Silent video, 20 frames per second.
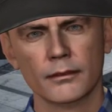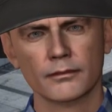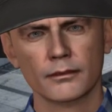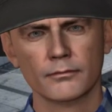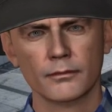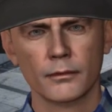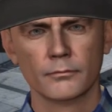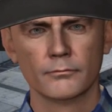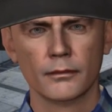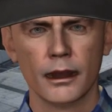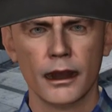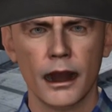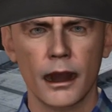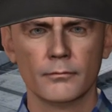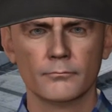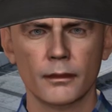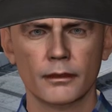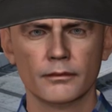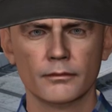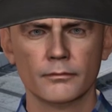I took off my
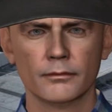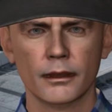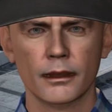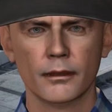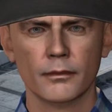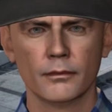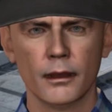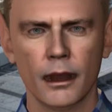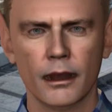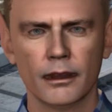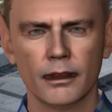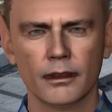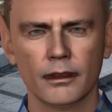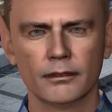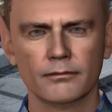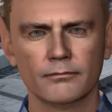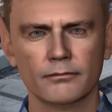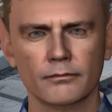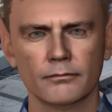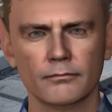hat which revealed my
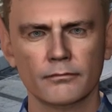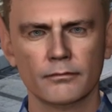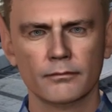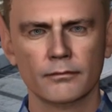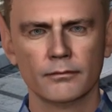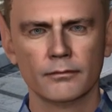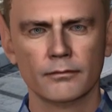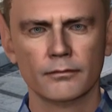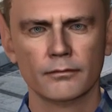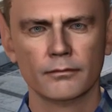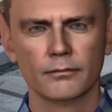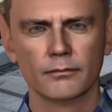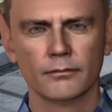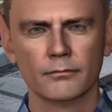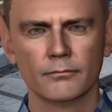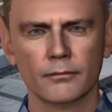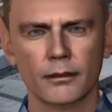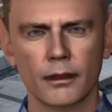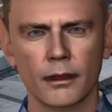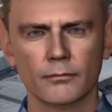ears.
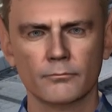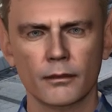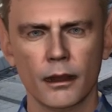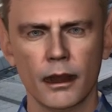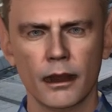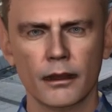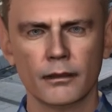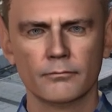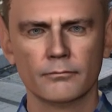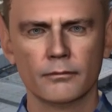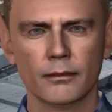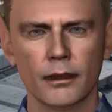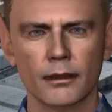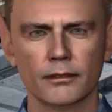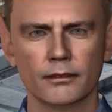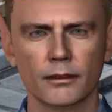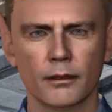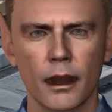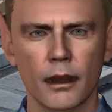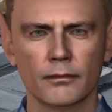An elf I am,
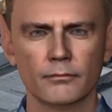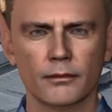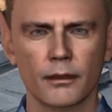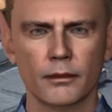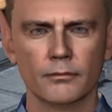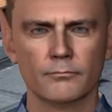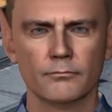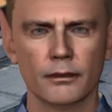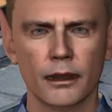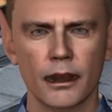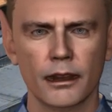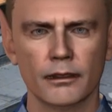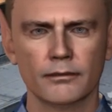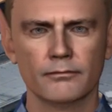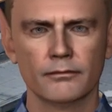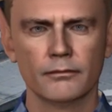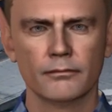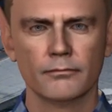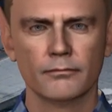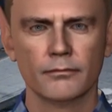and of you I've no
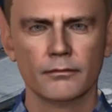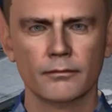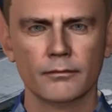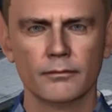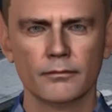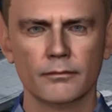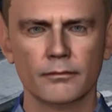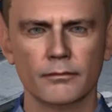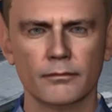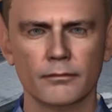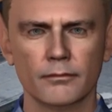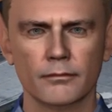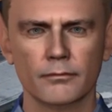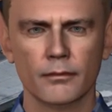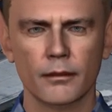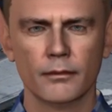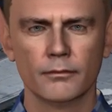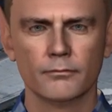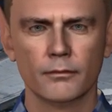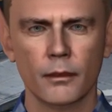fears.
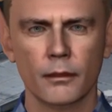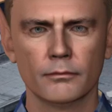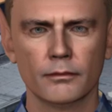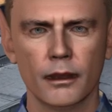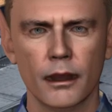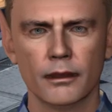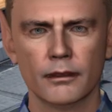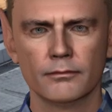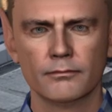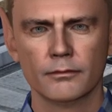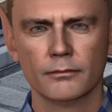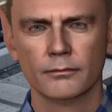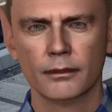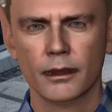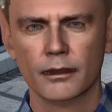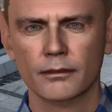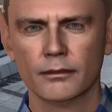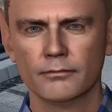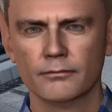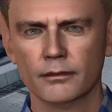I've fought dragons
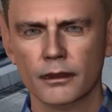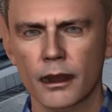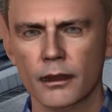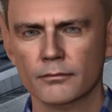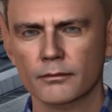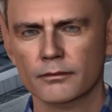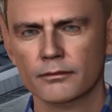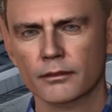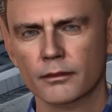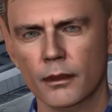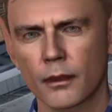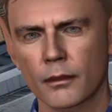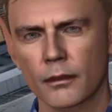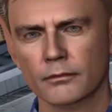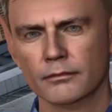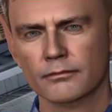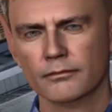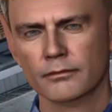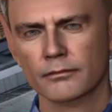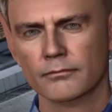and demons and ogres and
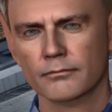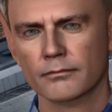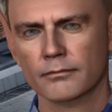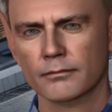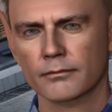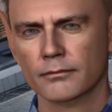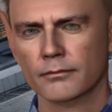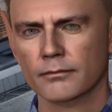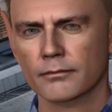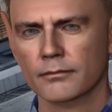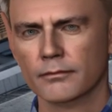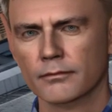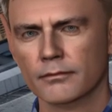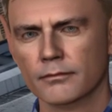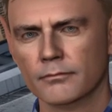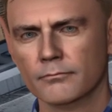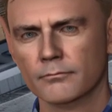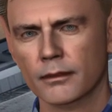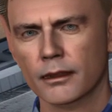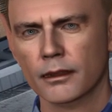orcs.
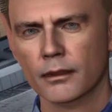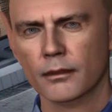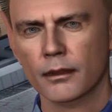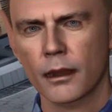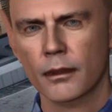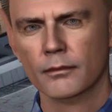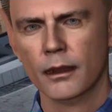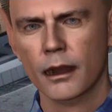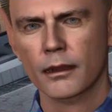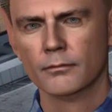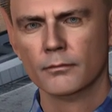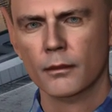For your love